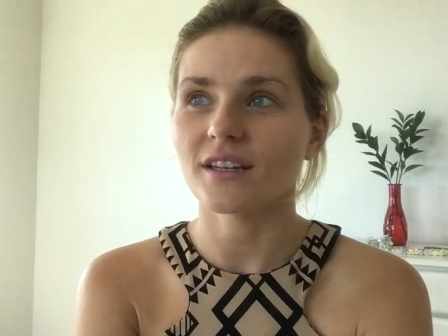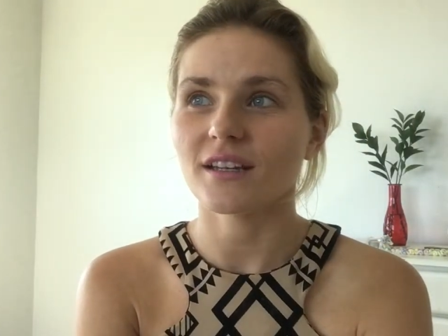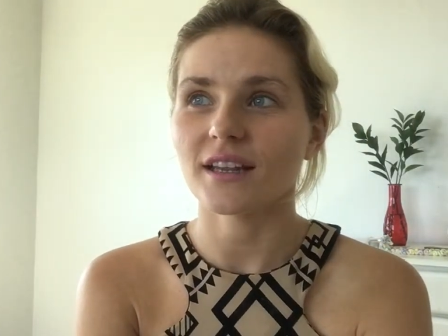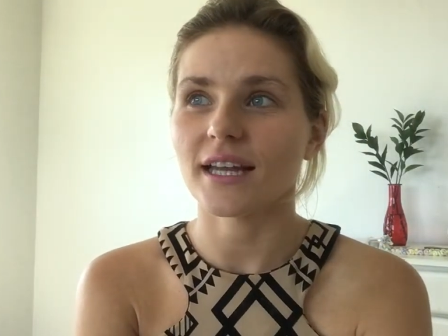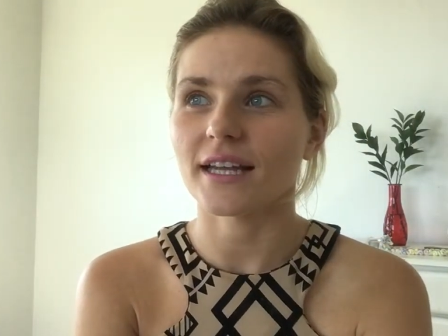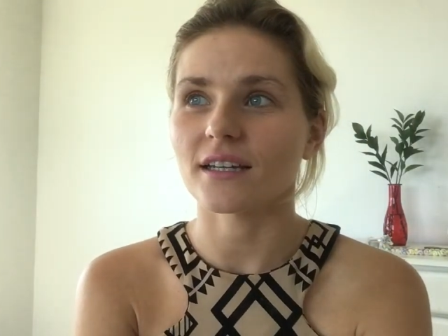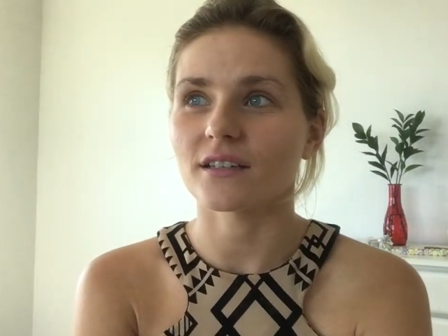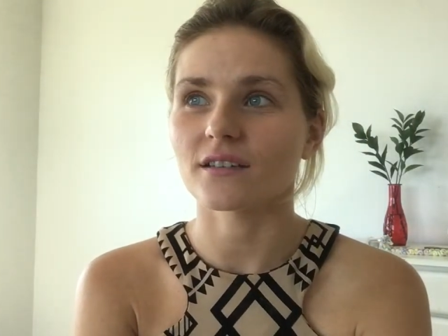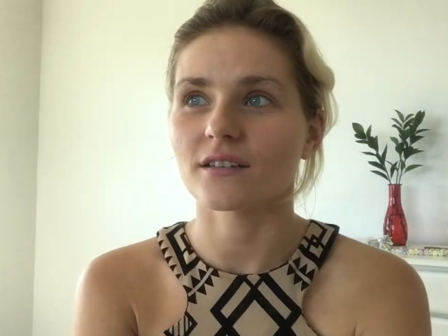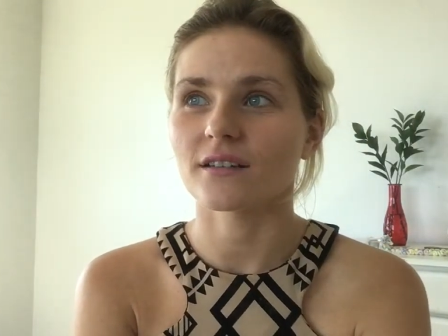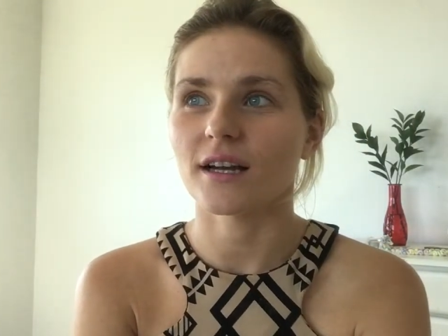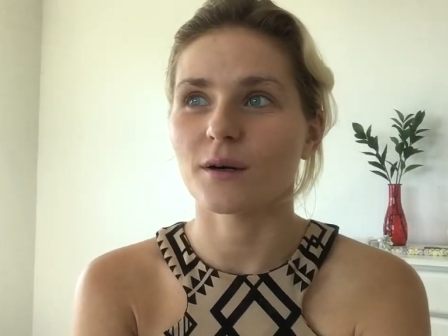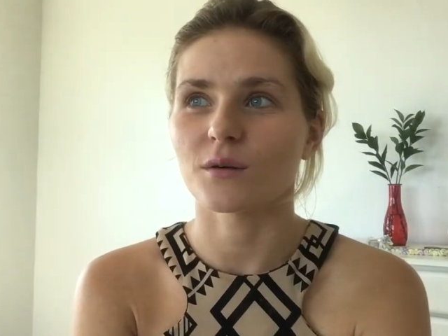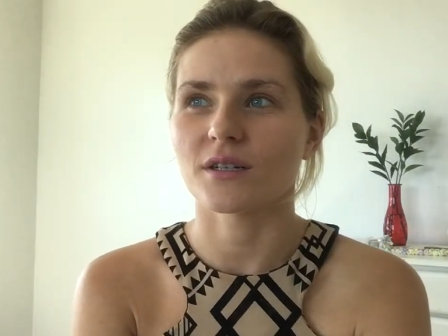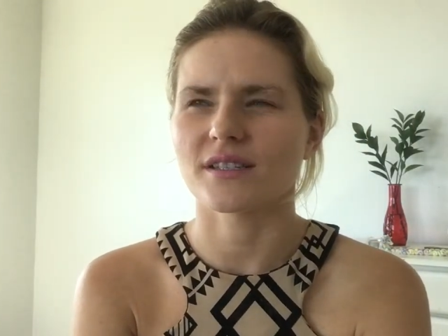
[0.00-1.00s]
Like,
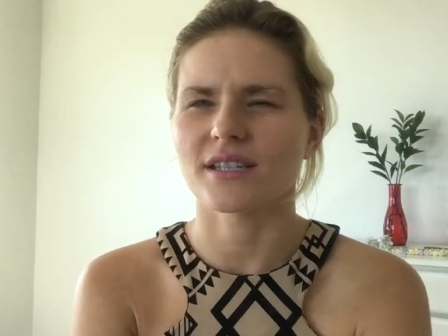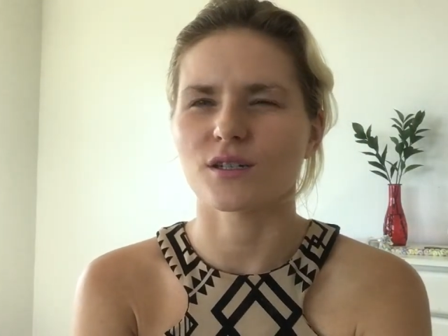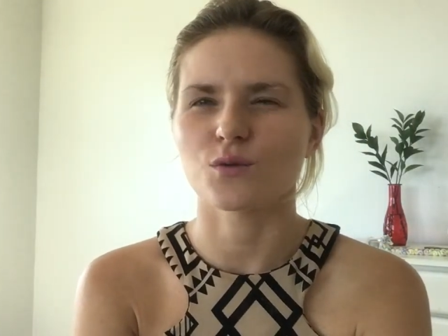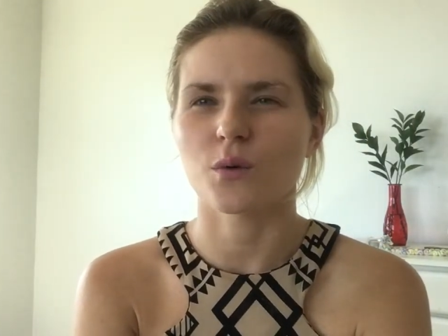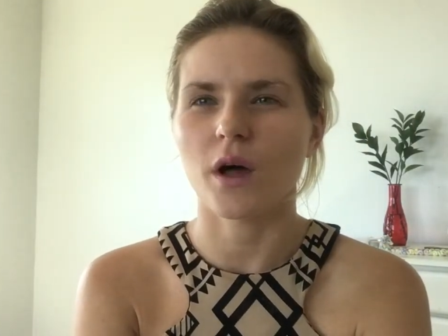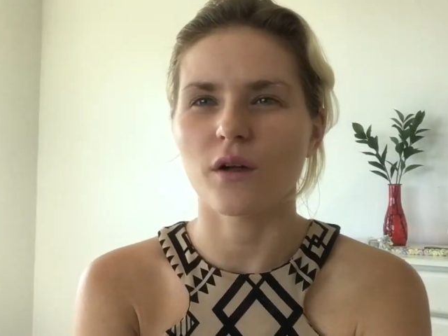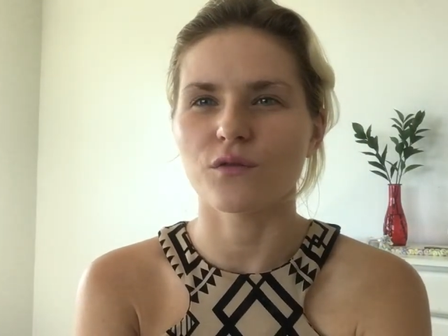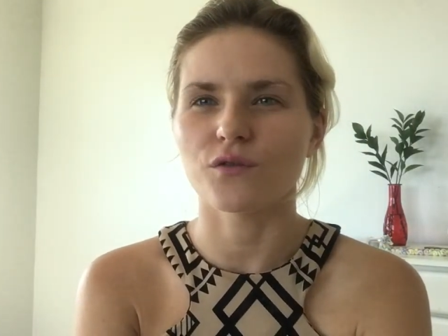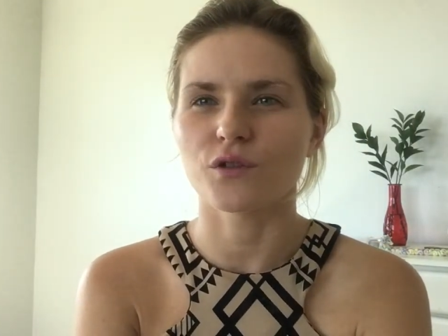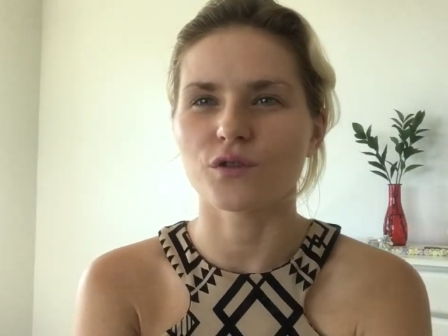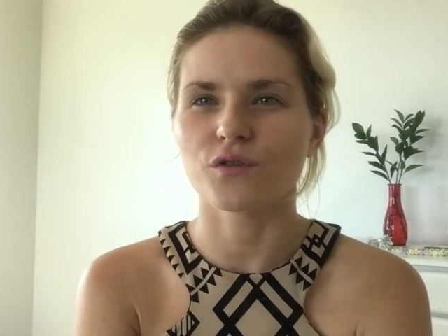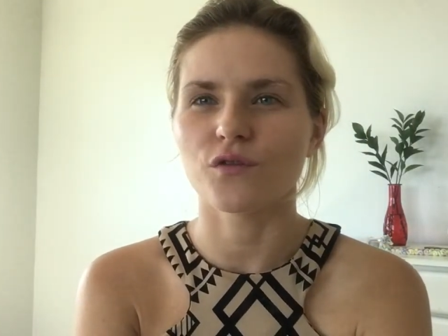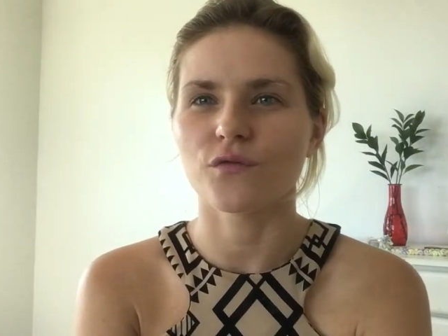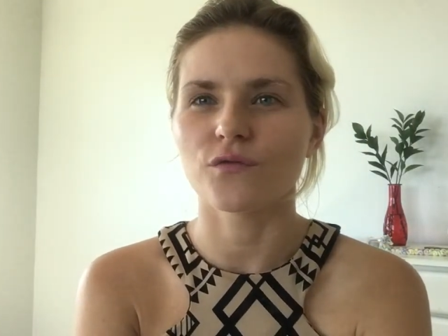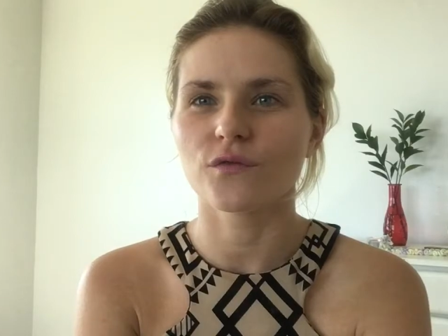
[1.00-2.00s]
I want to say 12 foot
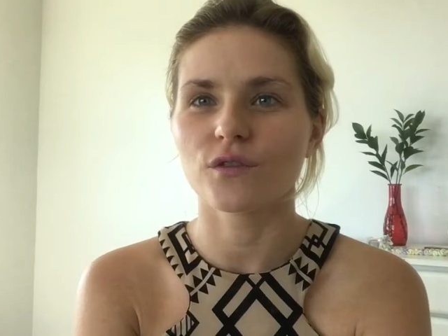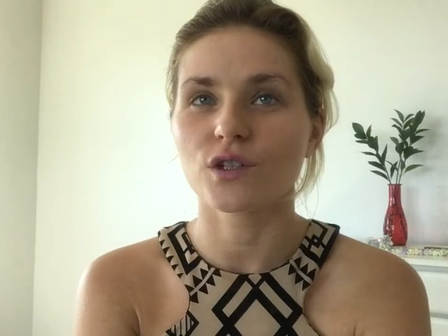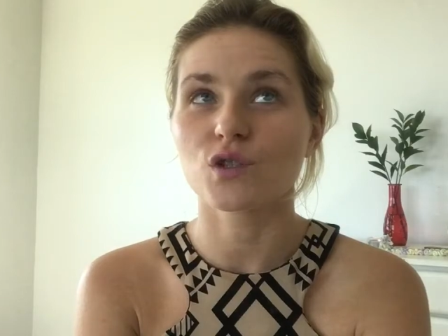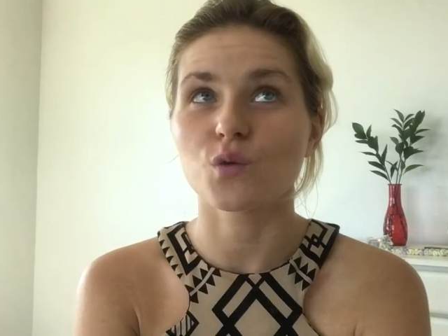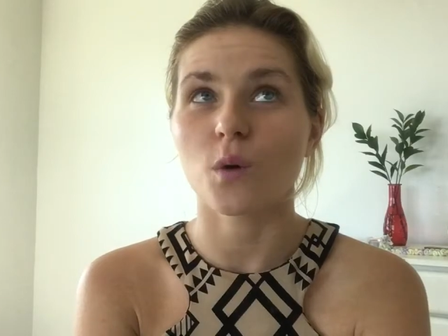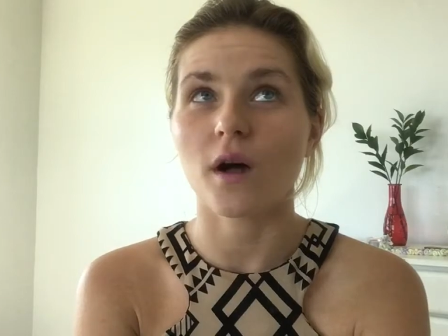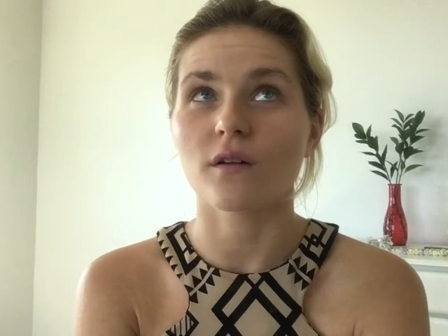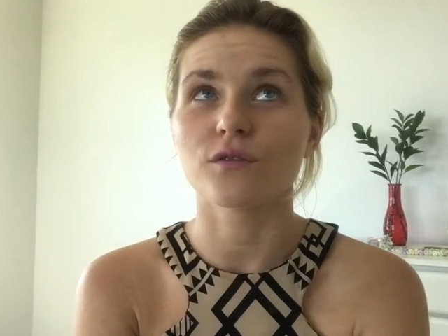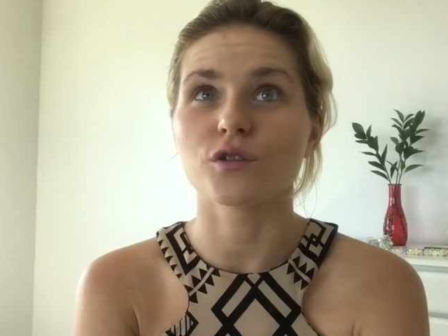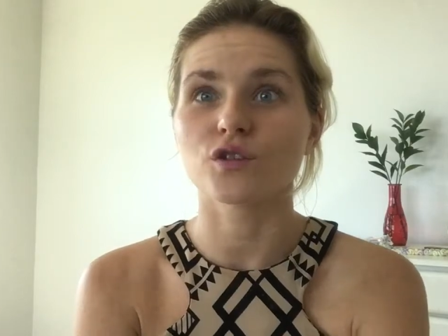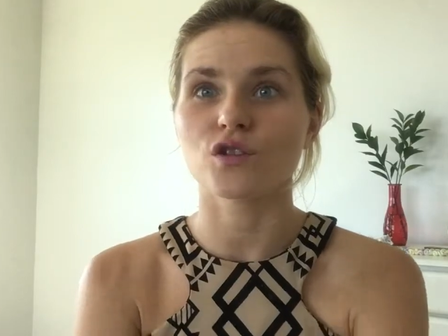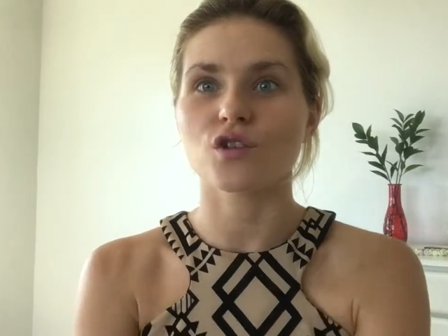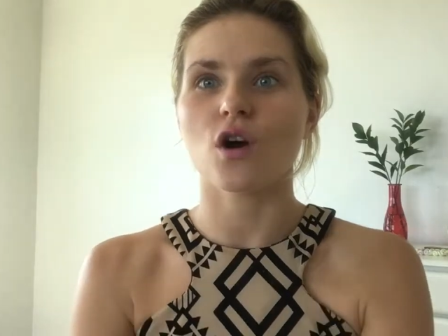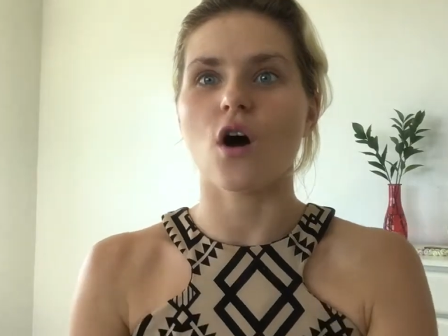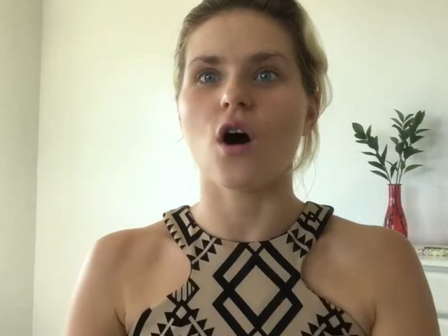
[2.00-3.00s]

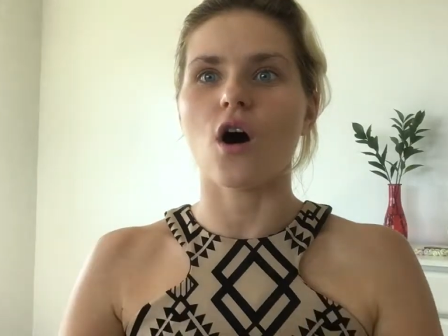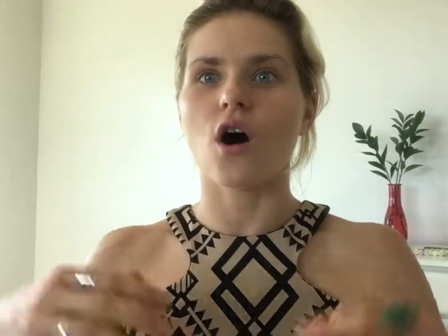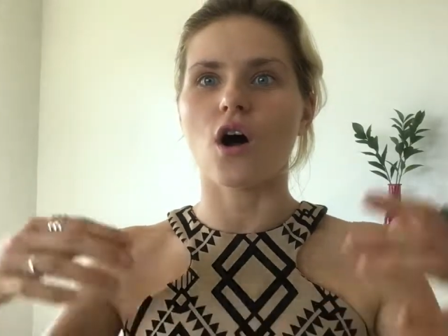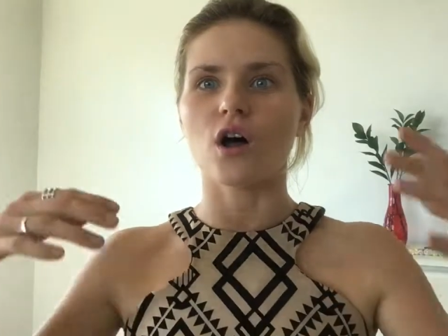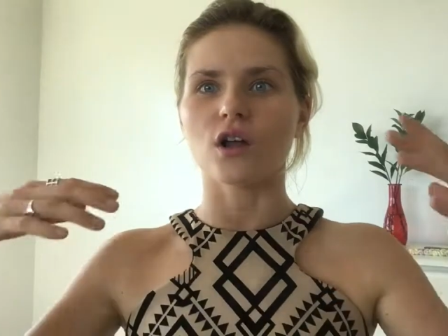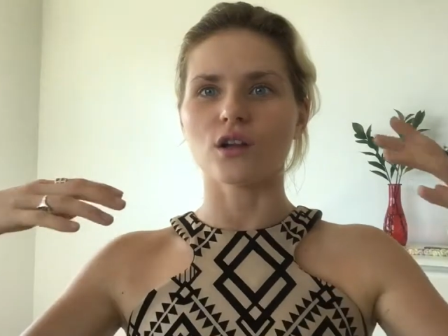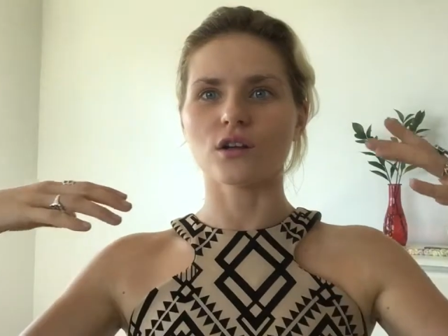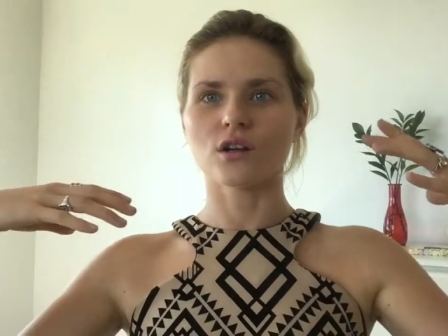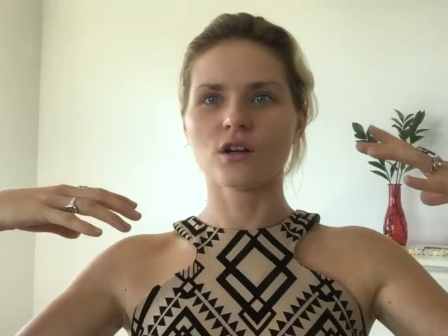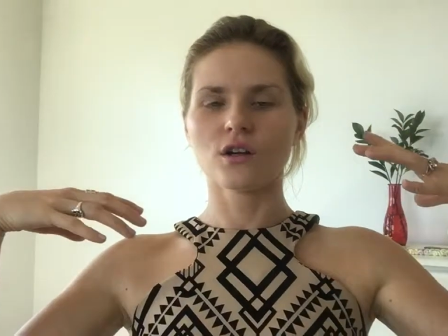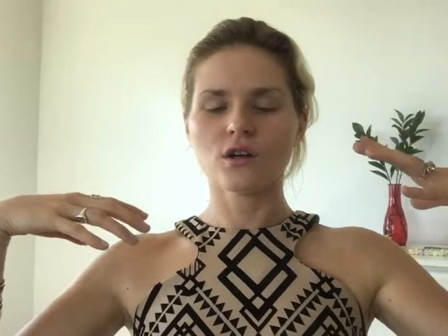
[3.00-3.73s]
tall,